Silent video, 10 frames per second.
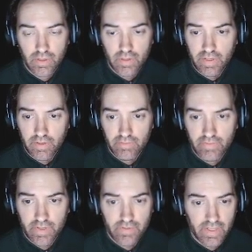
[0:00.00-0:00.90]
Now the
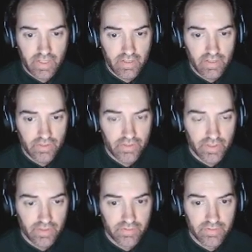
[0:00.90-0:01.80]
victory
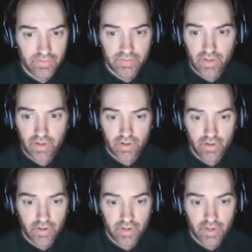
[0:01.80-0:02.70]
conditions
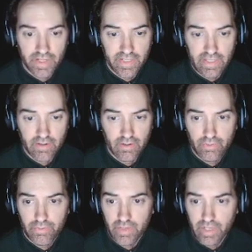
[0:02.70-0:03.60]
are I need all
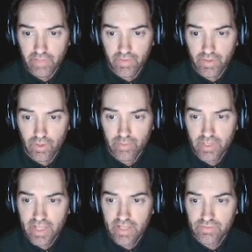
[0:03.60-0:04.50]
3 of the Norman
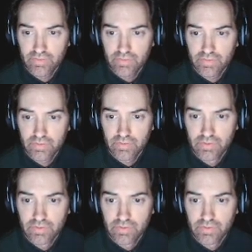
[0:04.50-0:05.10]
castles.